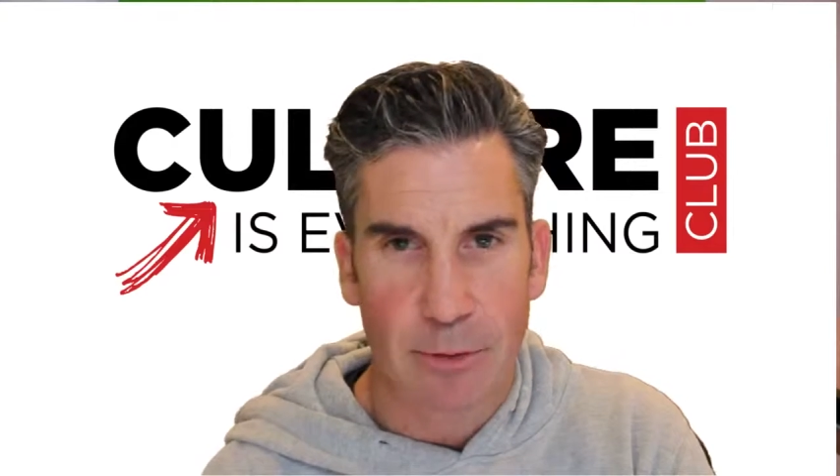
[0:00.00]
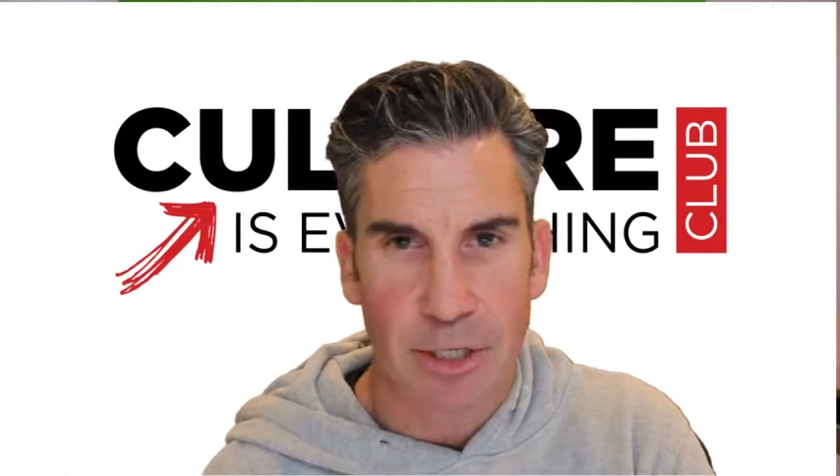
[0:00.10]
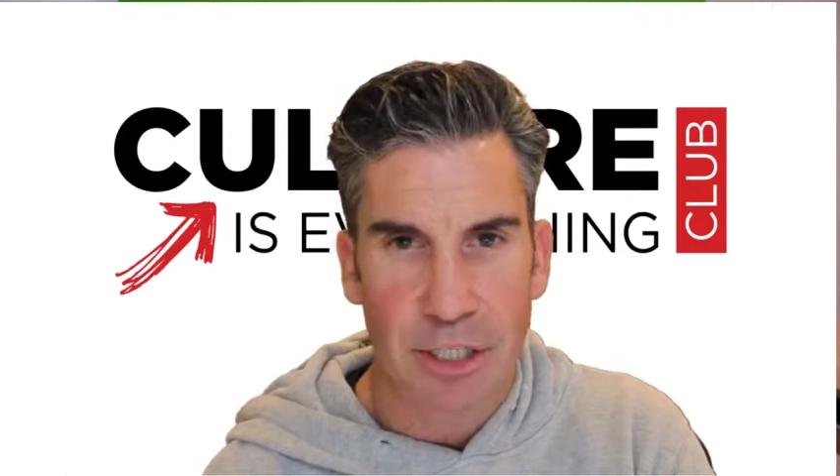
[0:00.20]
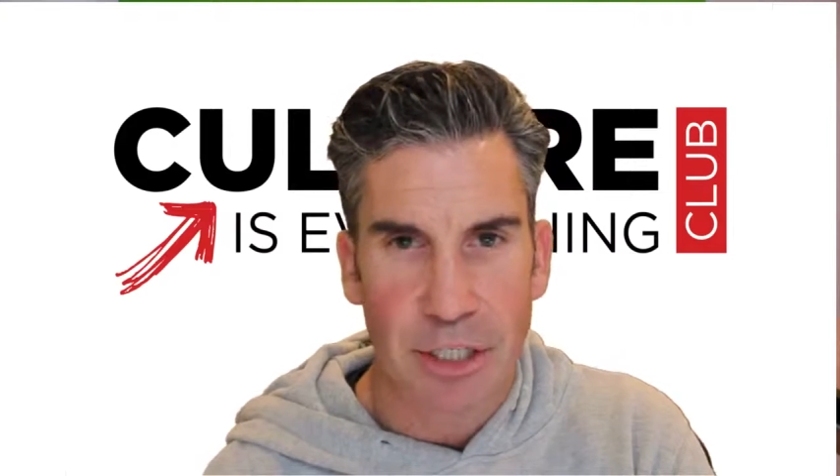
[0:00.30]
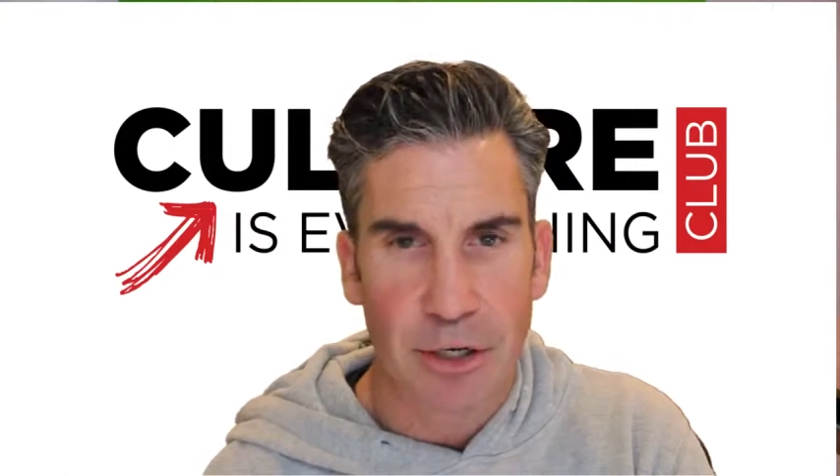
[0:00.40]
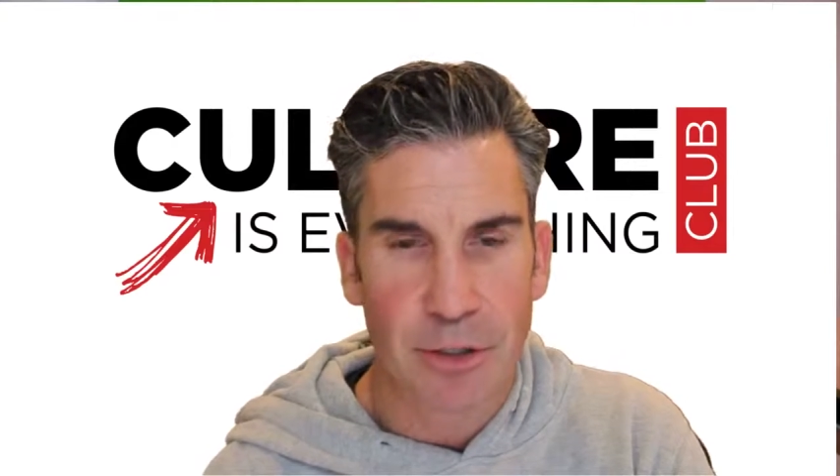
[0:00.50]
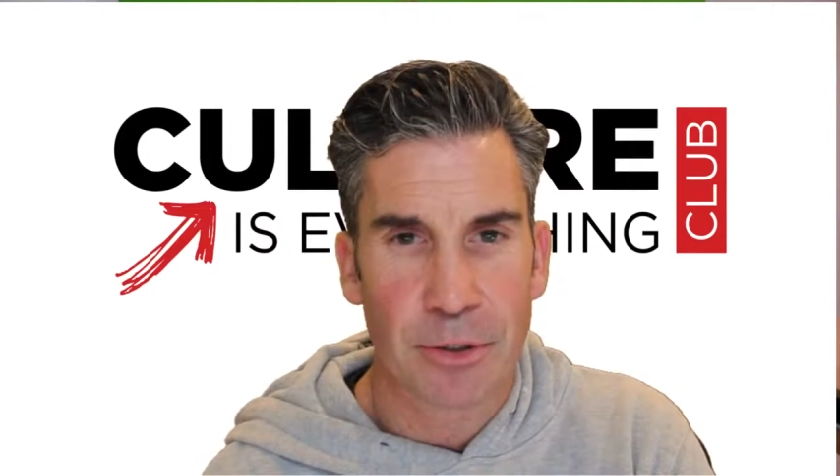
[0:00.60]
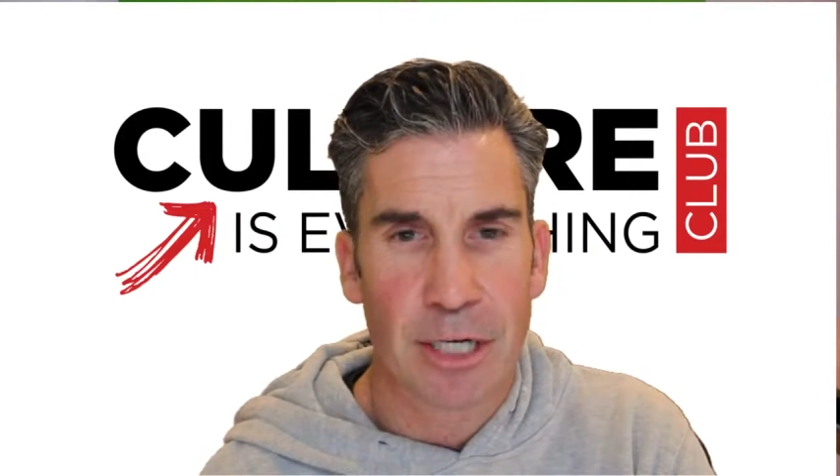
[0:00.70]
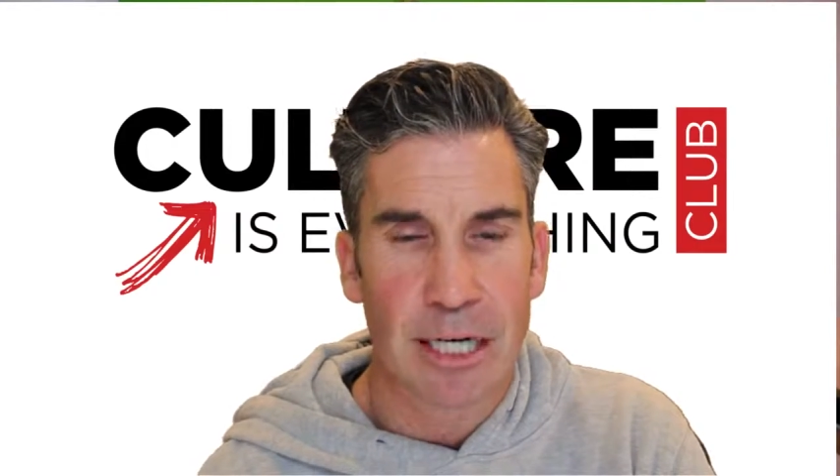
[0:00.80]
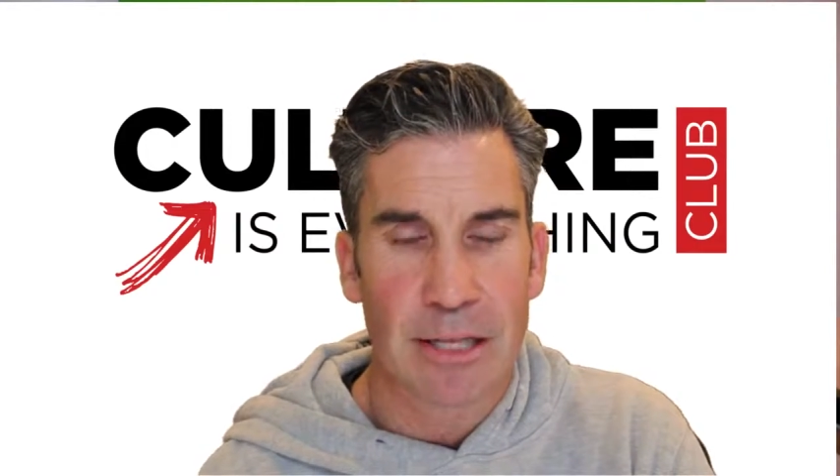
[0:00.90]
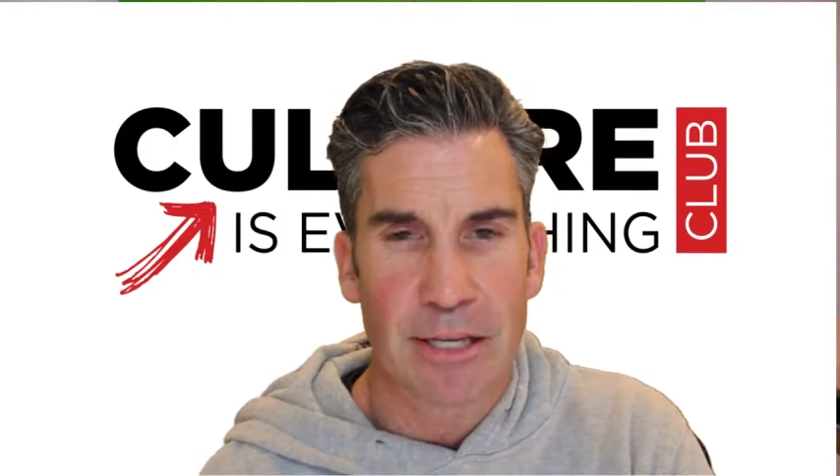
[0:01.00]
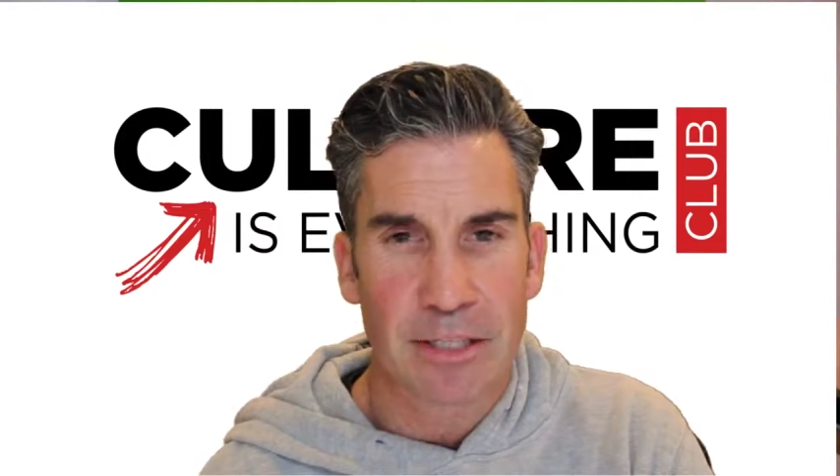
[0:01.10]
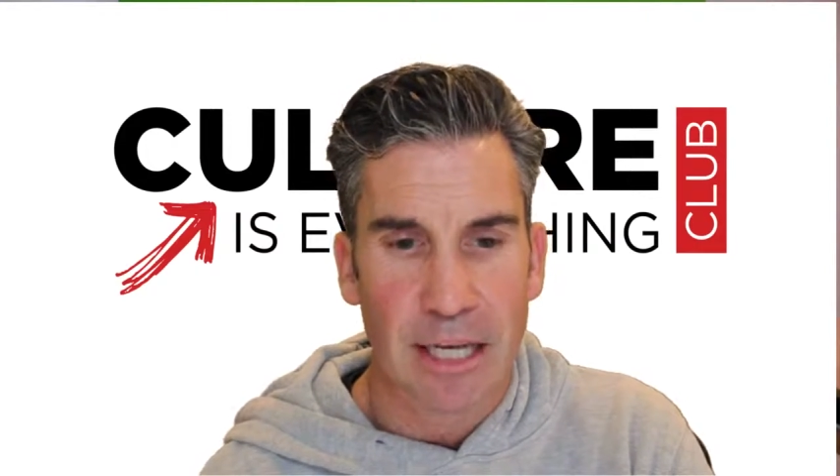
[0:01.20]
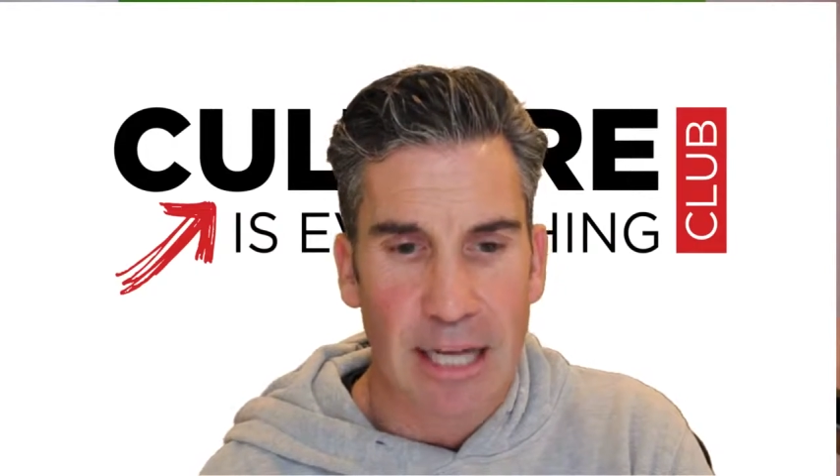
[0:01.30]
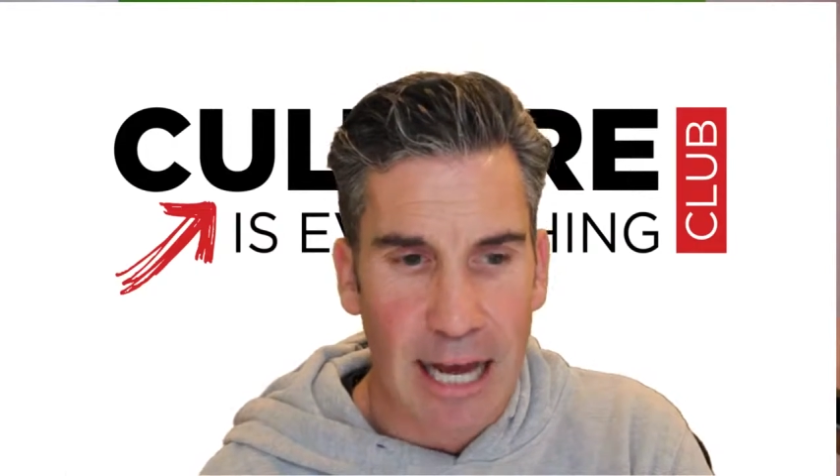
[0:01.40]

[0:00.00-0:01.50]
I want to show you this